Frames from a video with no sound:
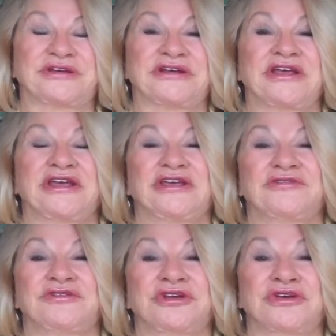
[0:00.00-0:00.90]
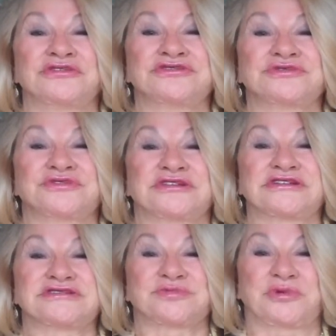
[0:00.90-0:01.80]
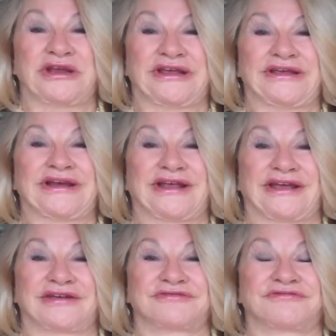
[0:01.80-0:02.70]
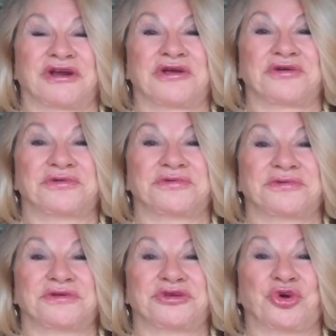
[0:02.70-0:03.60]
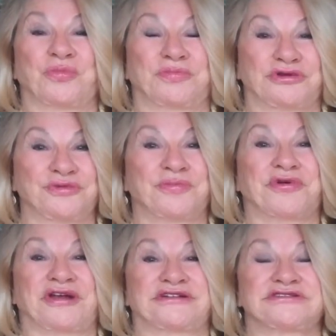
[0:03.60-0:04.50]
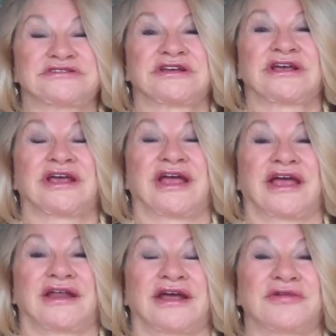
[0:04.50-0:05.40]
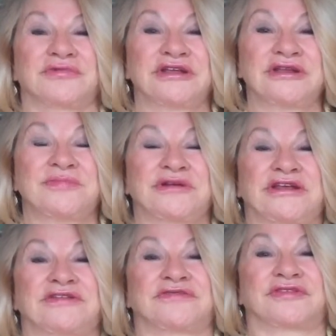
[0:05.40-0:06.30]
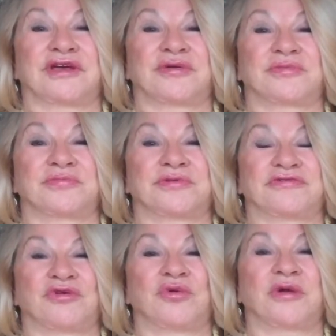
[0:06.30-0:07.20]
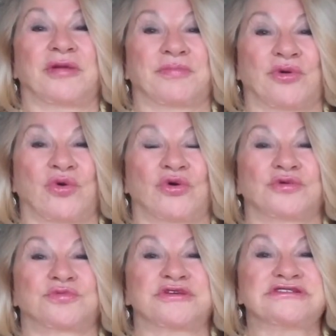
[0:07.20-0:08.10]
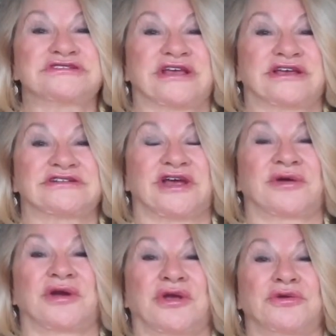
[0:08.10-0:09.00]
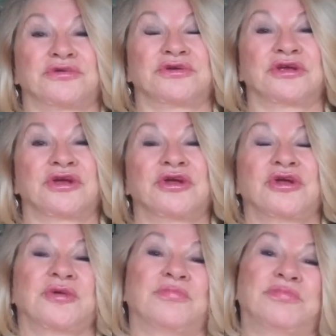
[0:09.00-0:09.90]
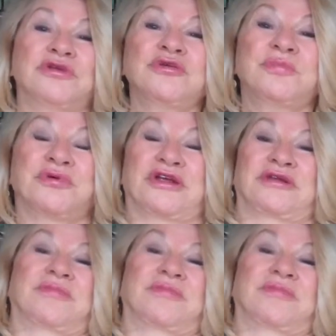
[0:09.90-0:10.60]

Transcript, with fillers: But if you don't do things willingly, follow your blueprint, and I really believe that before we're born, we set our own blueprint,